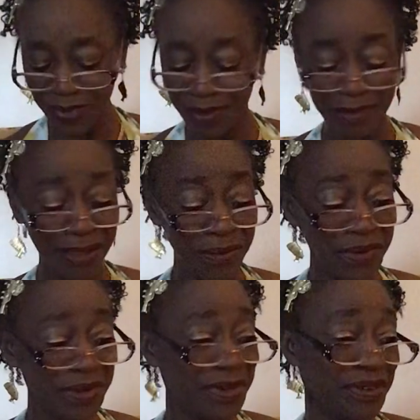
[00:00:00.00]
Not that
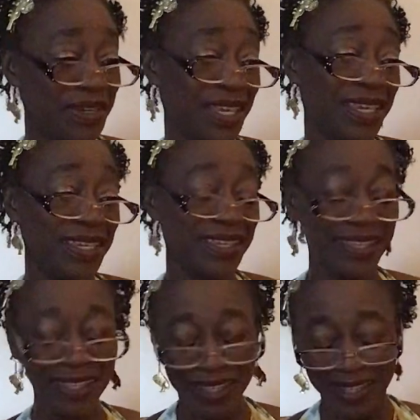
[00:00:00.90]
one. Okay.
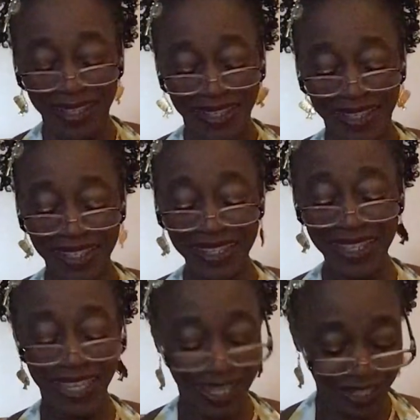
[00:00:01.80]

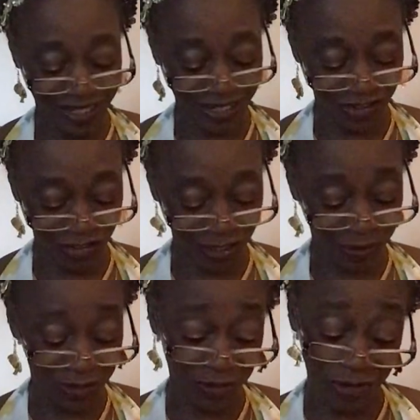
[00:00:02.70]
Okay, Saggy,
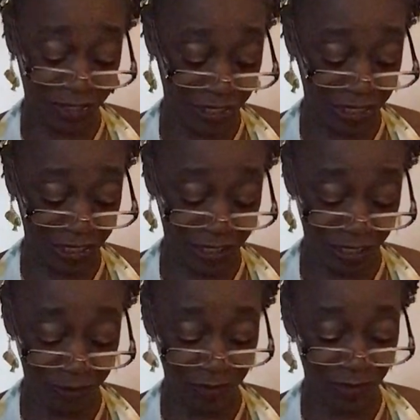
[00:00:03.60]
when you're ready,
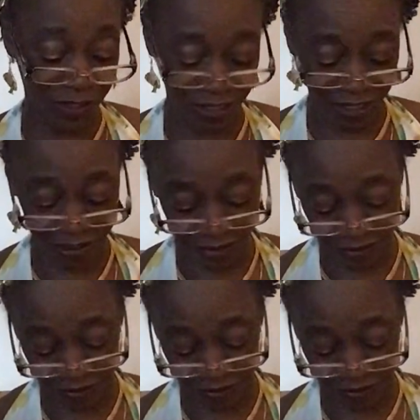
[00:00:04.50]
anytime you're ready, yeah?